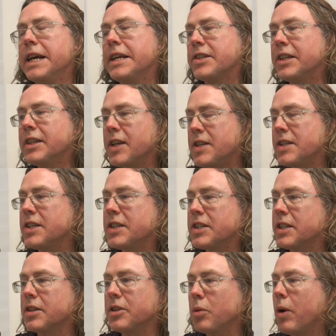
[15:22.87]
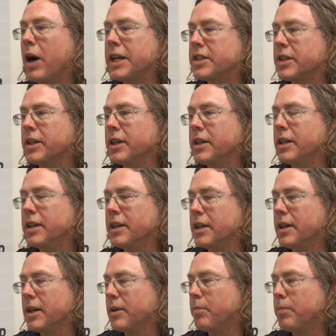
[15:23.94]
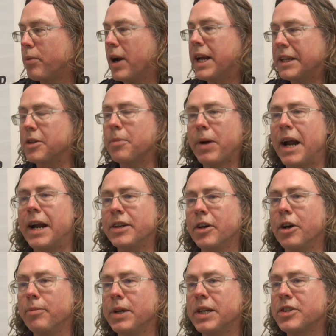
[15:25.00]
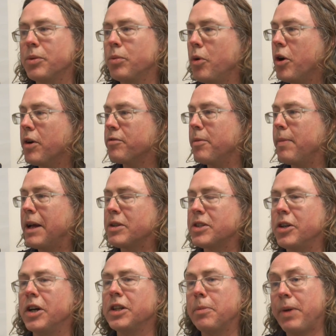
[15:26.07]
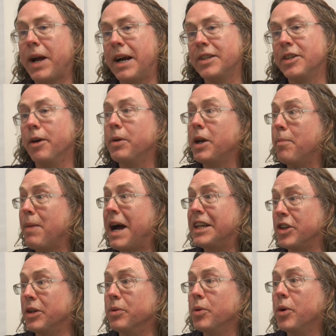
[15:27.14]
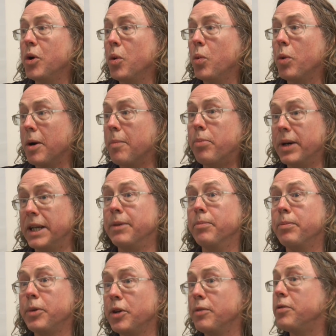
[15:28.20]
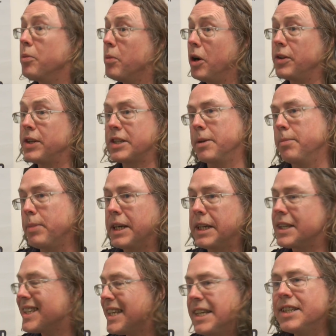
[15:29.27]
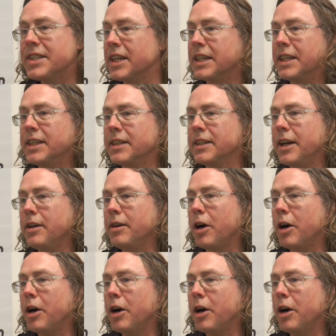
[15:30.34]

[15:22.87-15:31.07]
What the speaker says: See, this is the way to break the paradigm, is to work from outside the paradigm and imagine what a brilliant, beautiful world this can be. It's easy, you know.